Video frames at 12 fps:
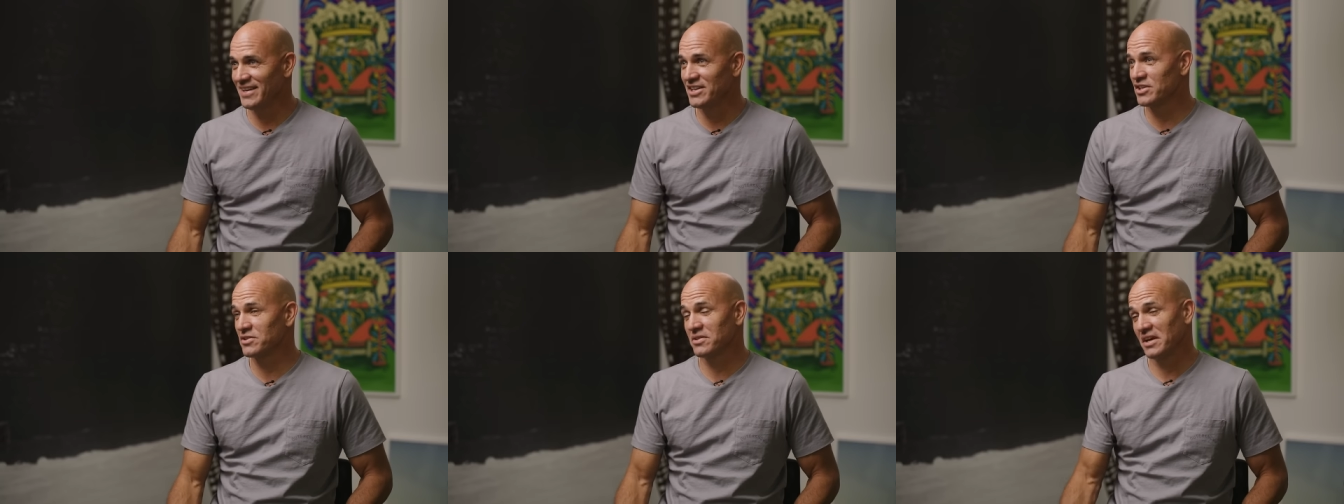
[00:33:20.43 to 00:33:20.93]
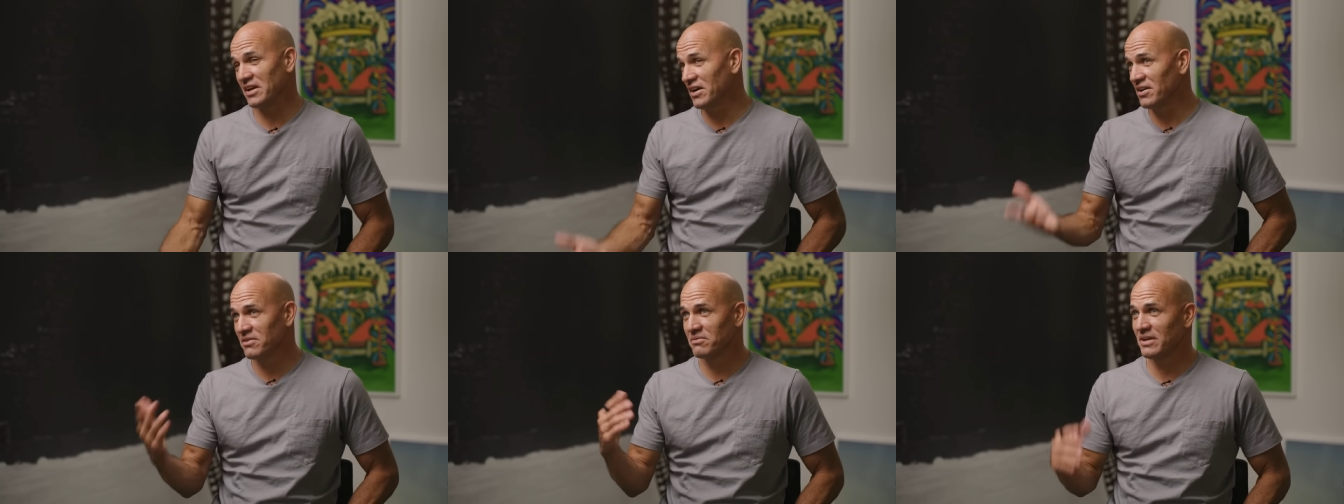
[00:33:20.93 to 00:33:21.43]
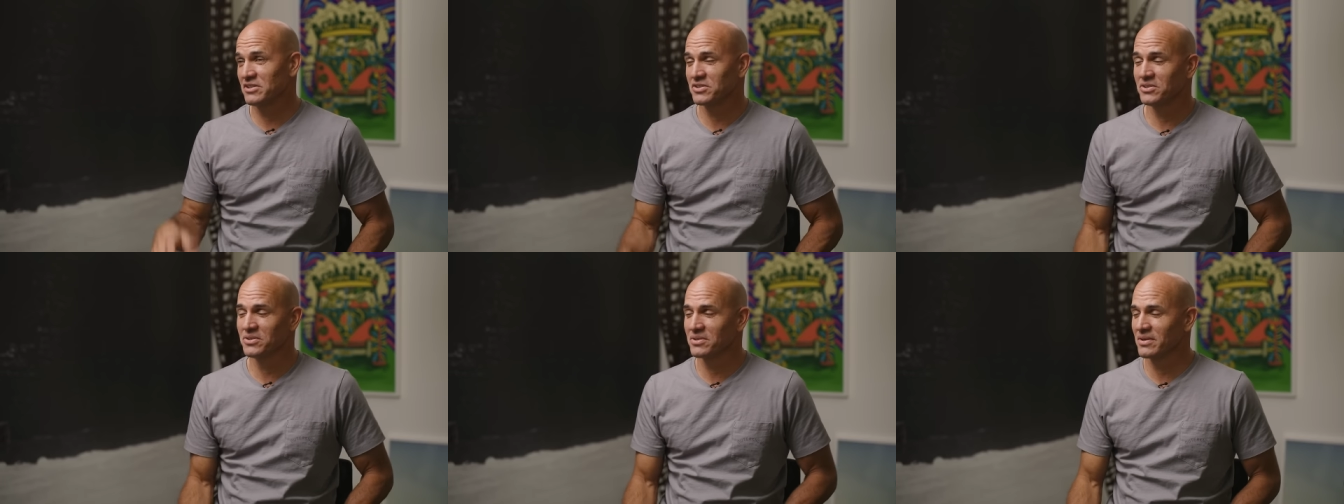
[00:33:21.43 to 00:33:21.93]
He just like, oh, that's
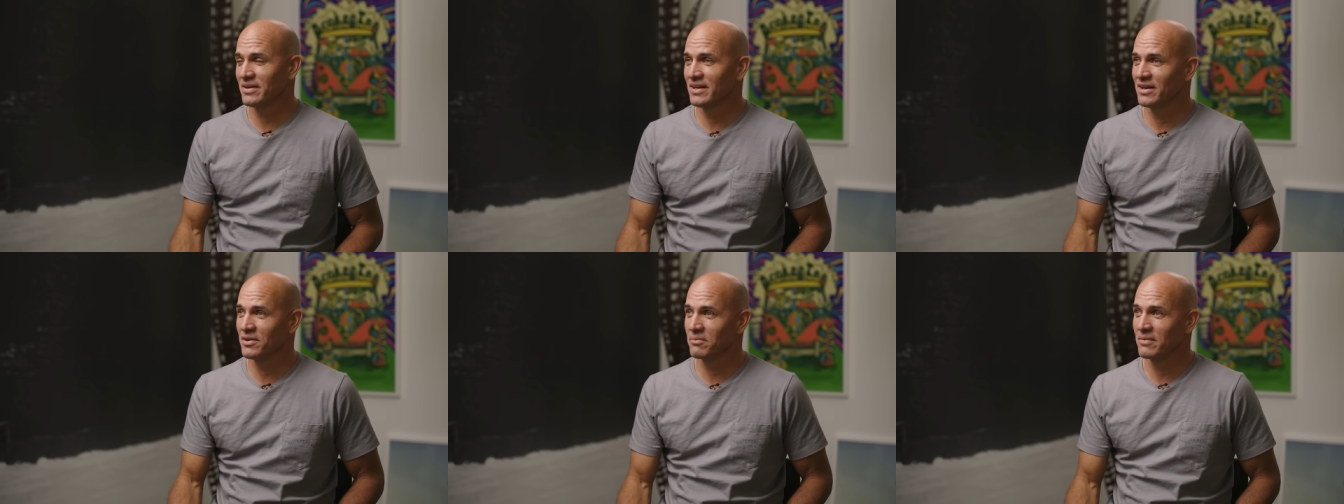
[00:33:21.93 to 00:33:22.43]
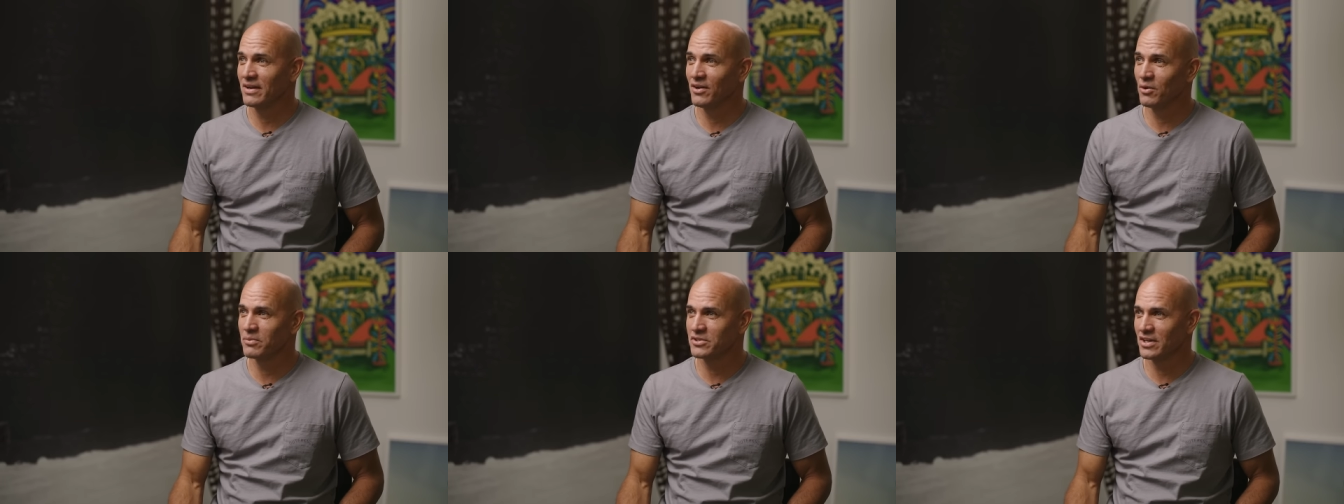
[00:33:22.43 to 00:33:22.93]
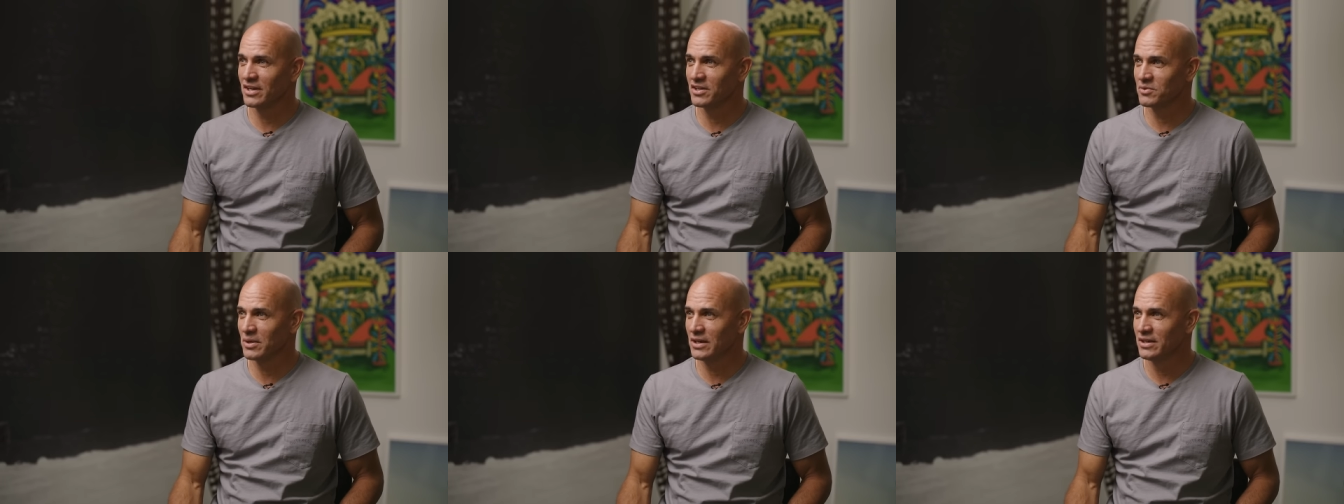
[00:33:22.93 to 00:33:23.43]
cool, great. I hope your son
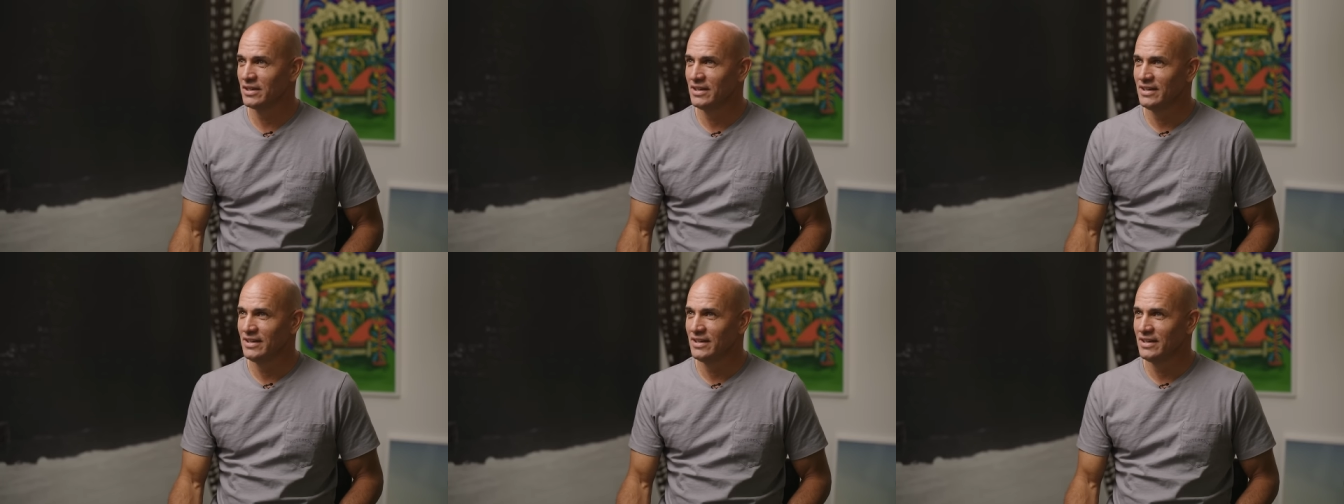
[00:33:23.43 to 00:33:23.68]
does well.